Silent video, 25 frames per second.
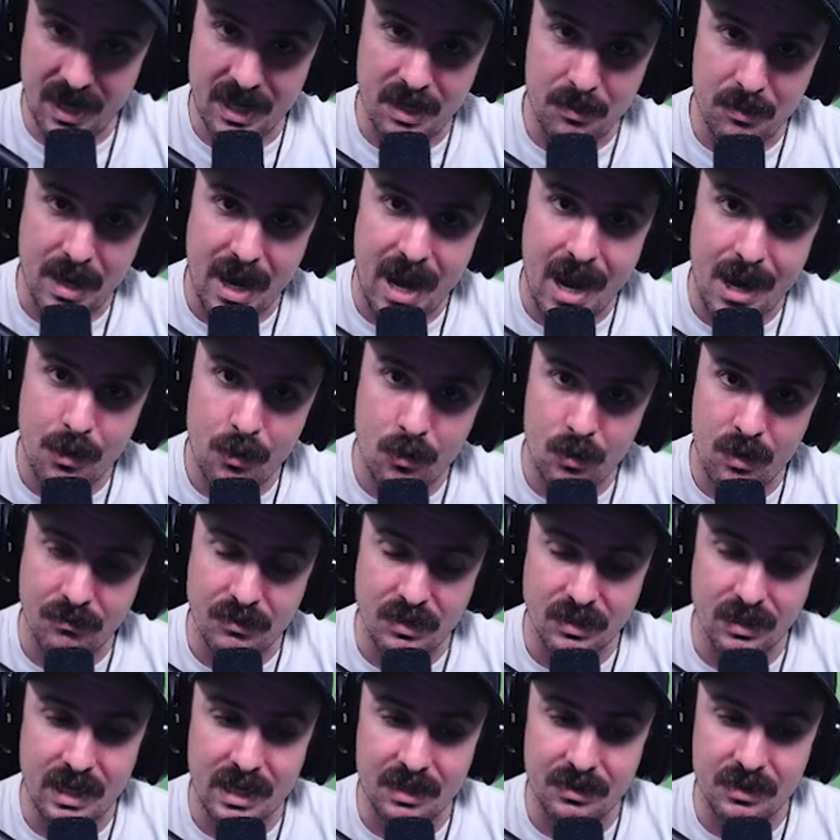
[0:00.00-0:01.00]
be accurate enough
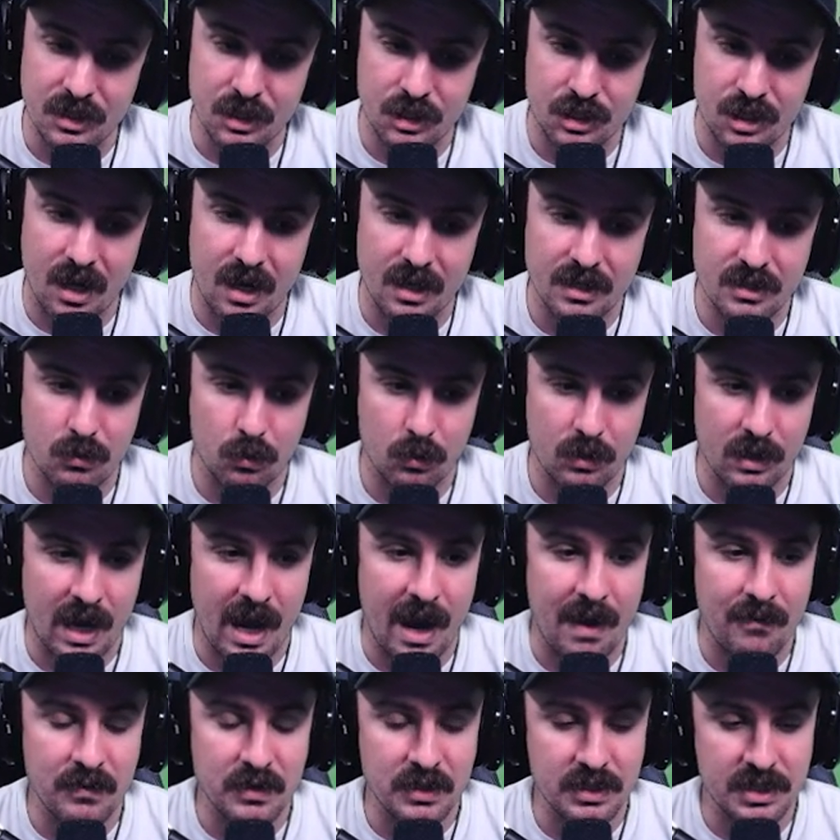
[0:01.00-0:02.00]
to land these shots. We're going to
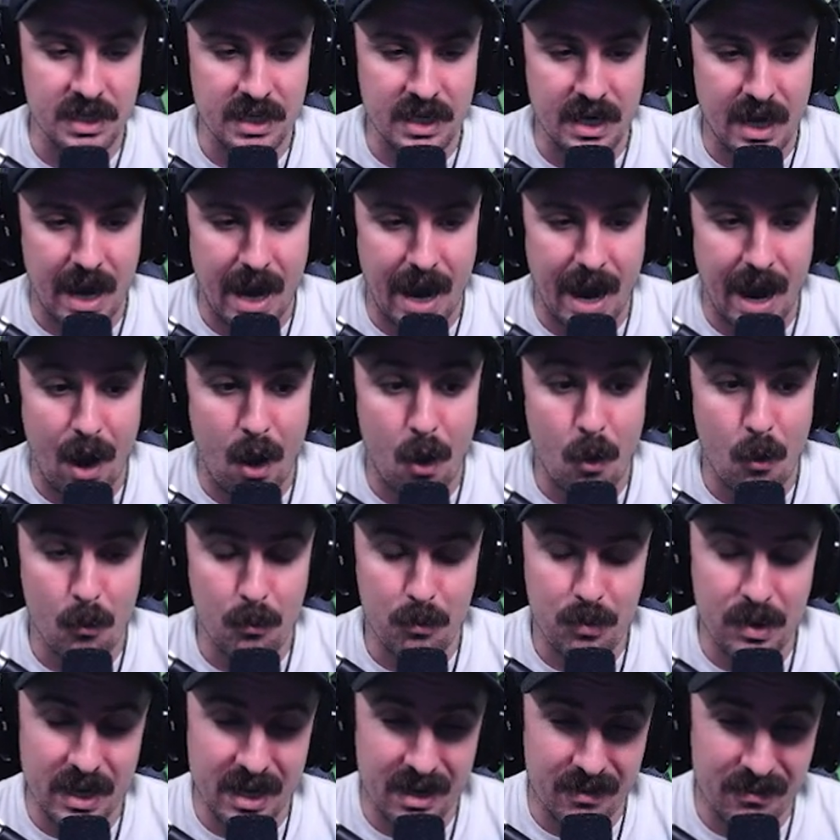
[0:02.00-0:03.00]
have to see how
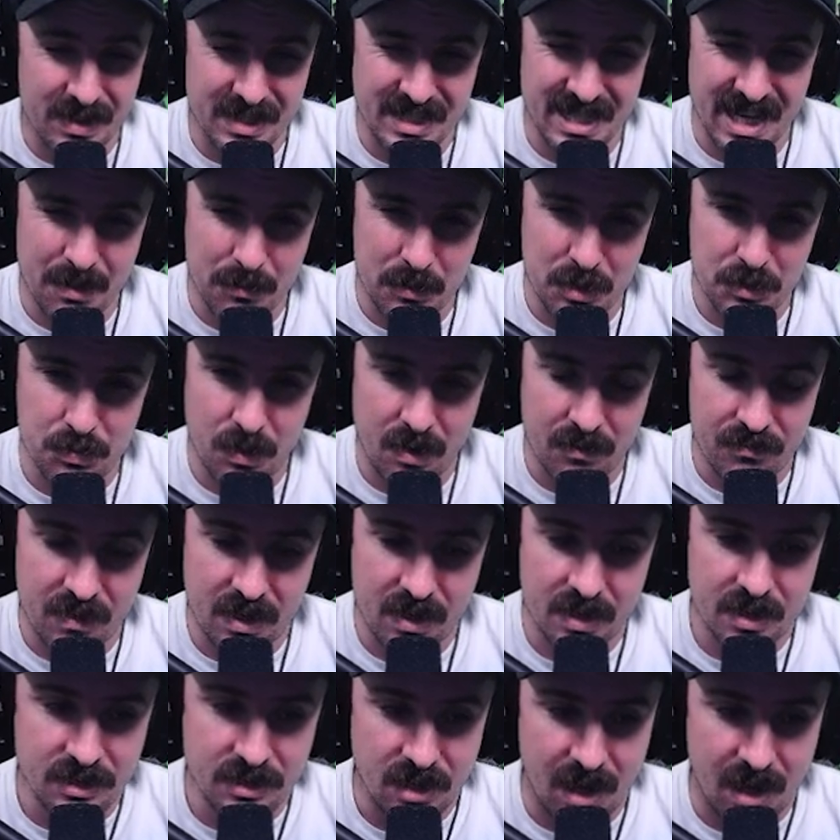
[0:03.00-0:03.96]
big of a damage buff that is.